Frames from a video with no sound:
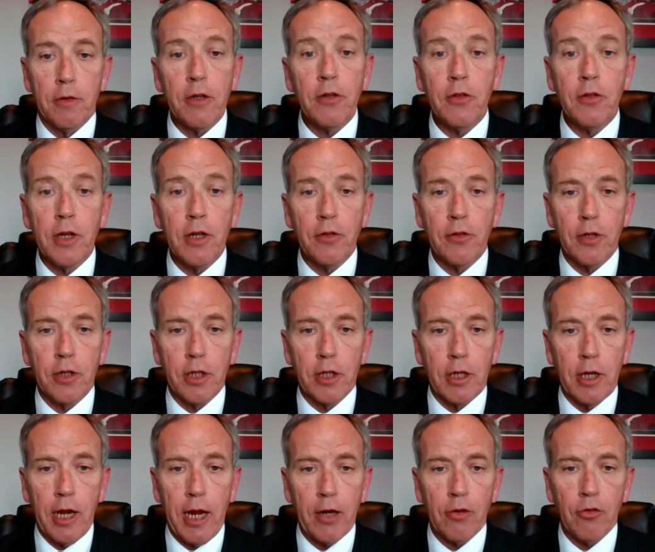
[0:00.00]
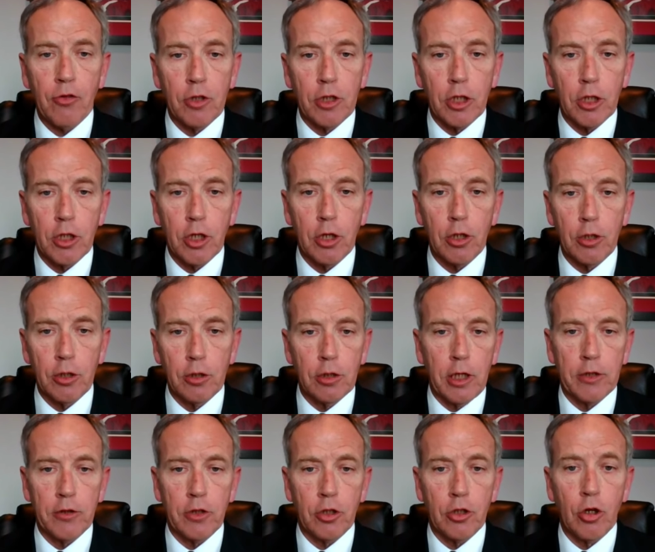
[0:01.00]
This incident actually occurred
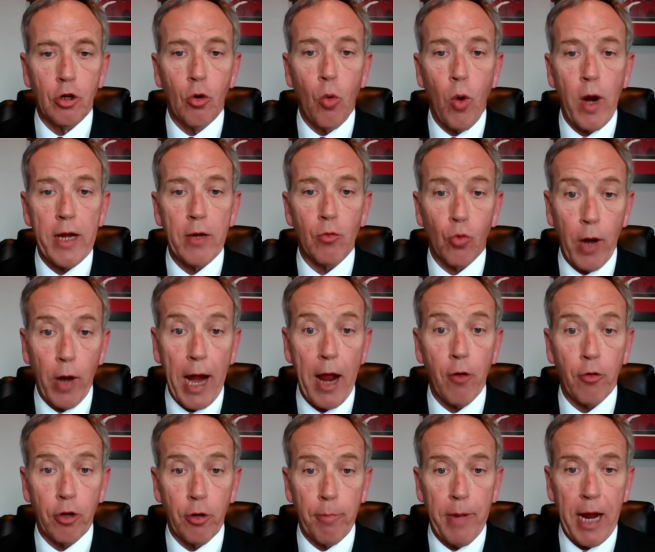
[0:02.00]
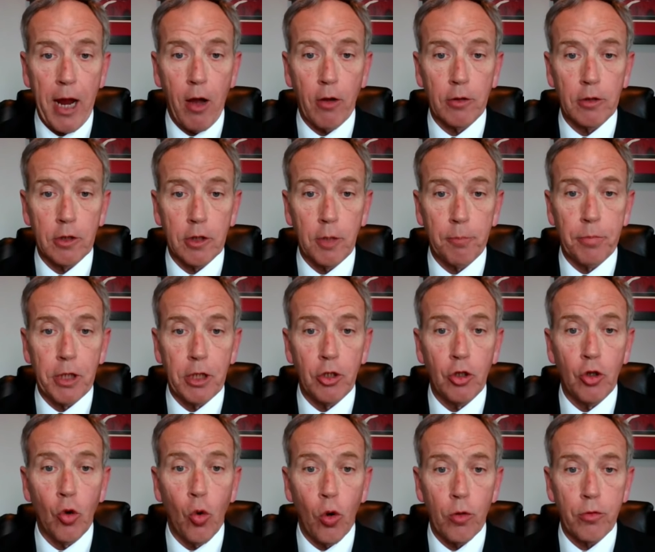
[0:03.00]
at the Kuwait roundabout up
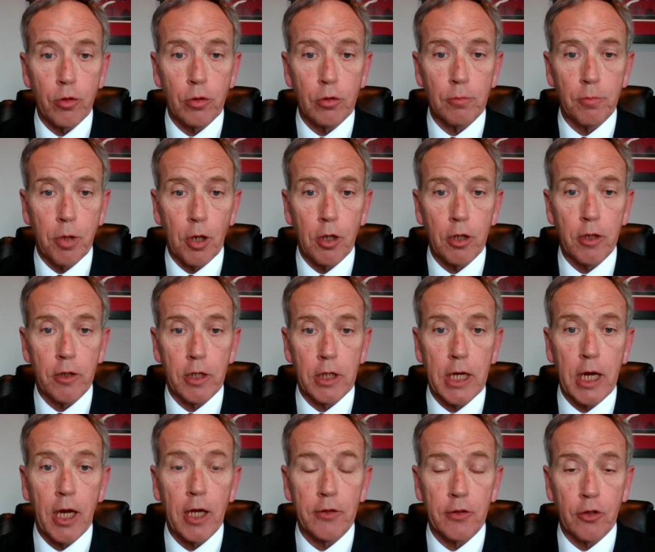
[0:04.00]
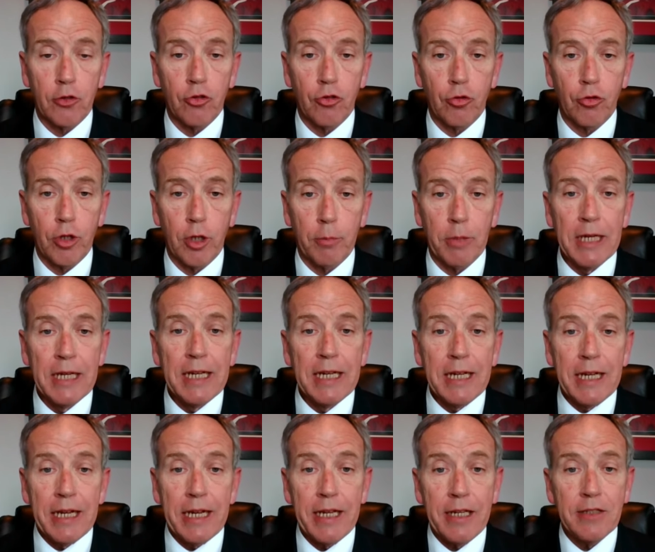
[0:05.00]
in northern part of the Gaza Strip.
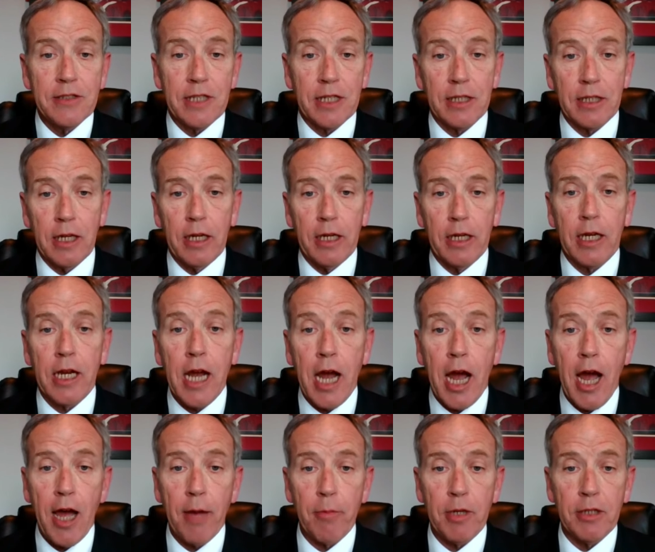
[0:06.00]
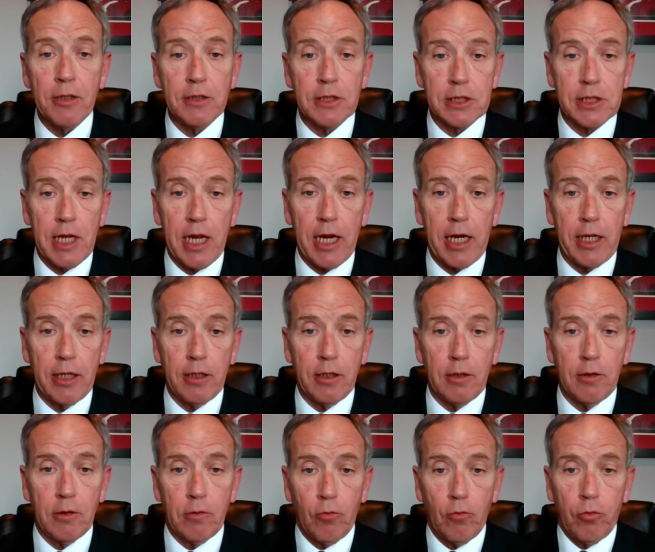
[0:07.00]
It is a, a common site
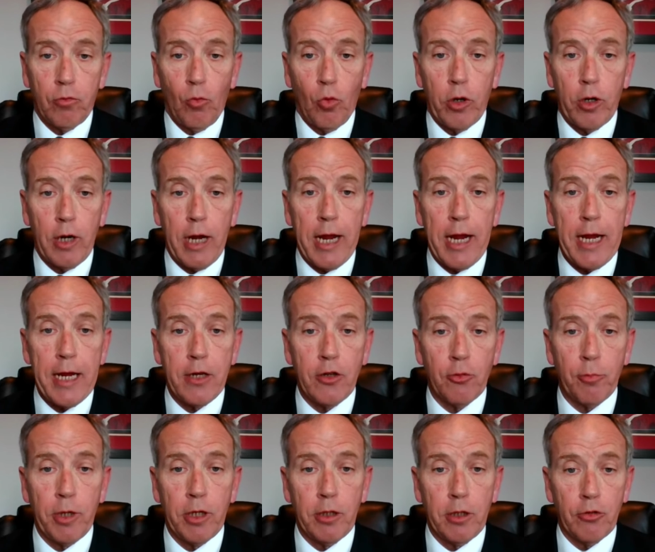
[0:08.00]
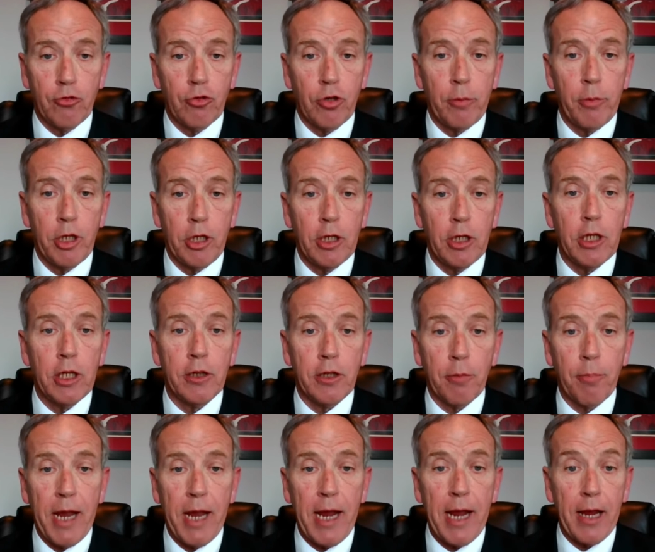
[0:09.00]
where aid has been distributed in
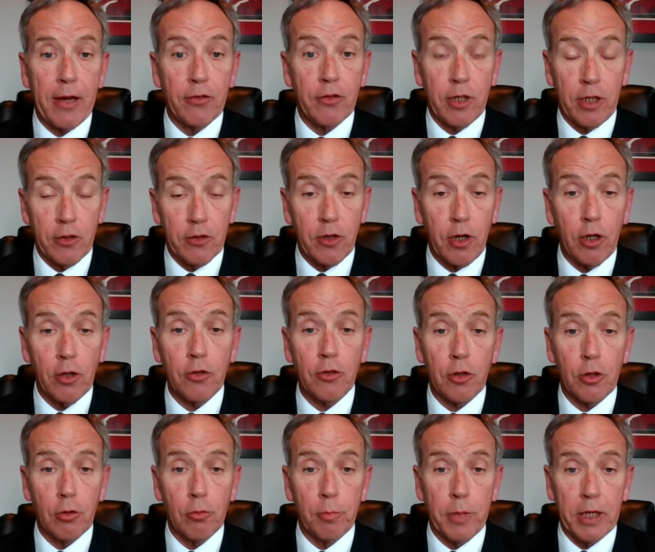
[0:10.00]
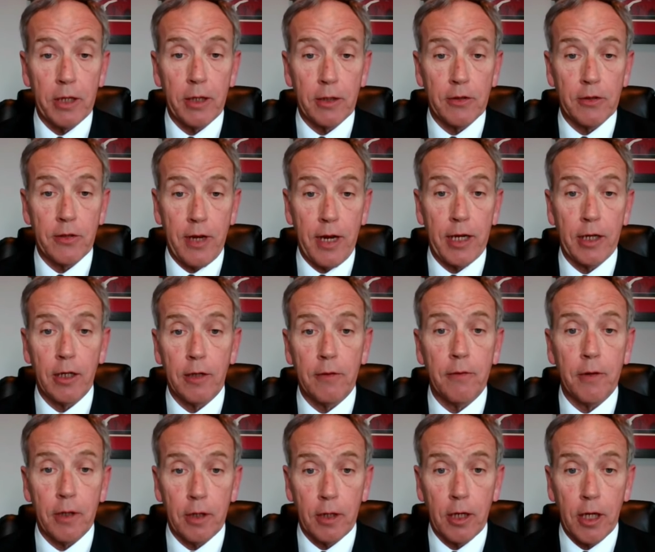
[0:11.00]
the past. It's also been a site
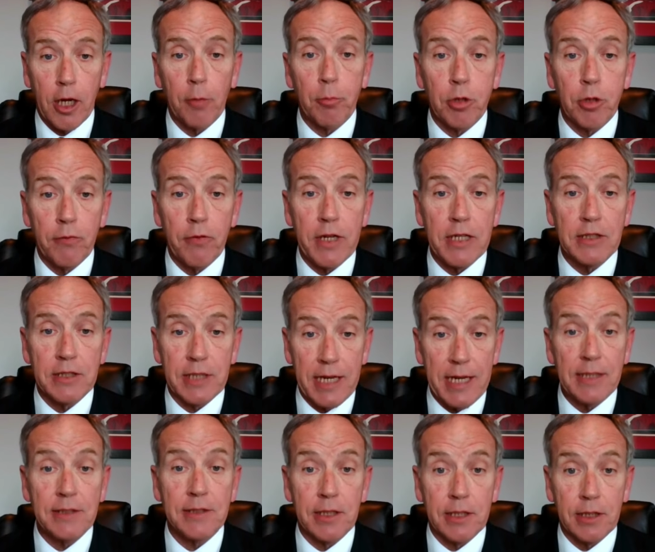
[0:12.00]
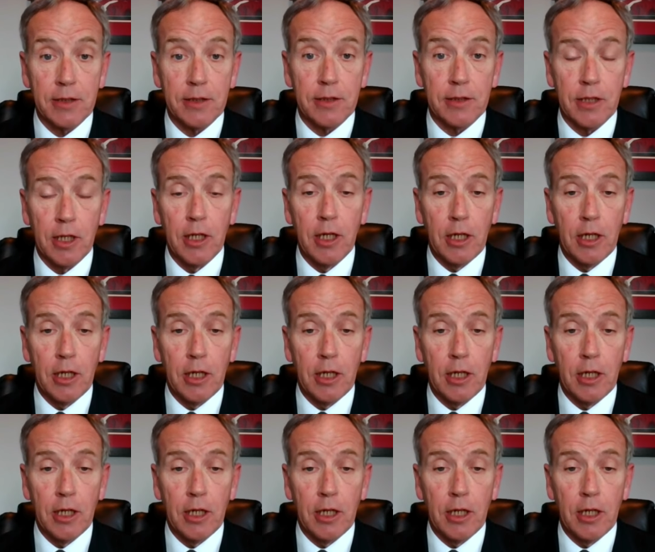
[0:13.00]
of a couple of these incidents,